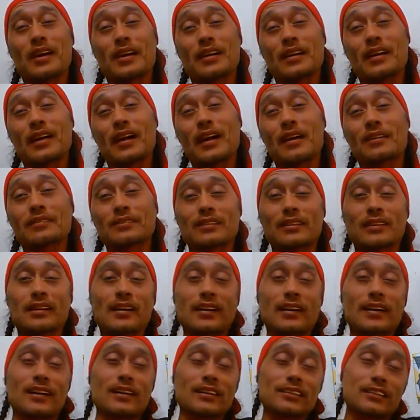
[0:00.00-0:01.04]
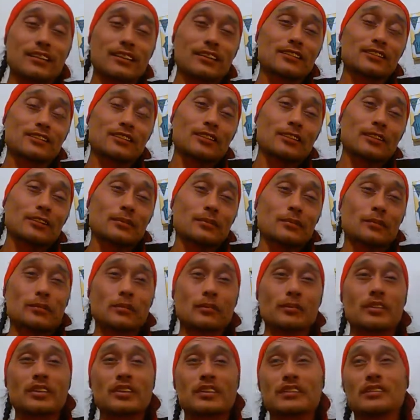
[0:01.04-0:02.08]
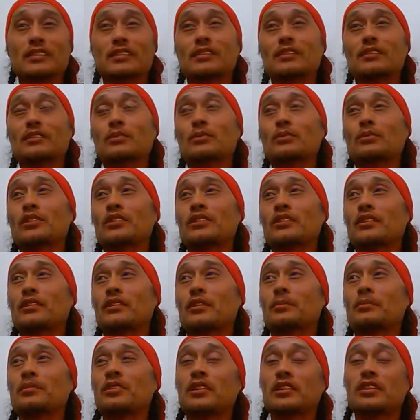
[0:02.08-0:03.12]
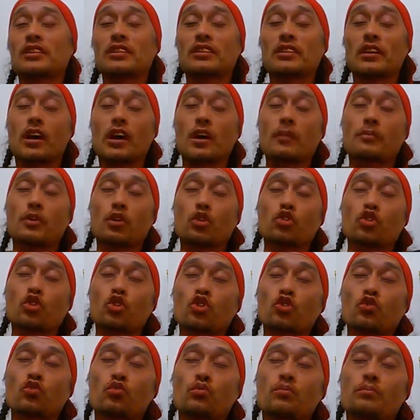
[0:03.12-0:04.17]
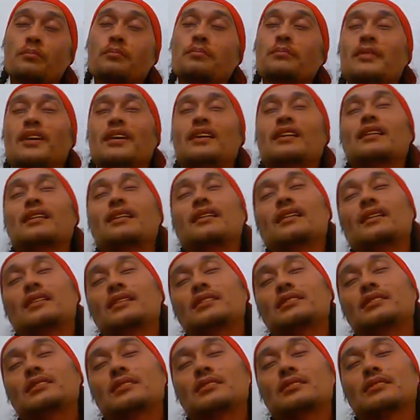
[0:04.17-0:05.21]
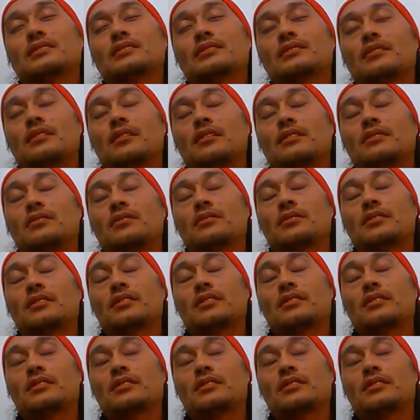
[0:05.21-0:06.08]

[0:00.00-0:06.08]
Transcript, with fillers: about it after I had that dream, in the, when they're up in the upper room. So, you know,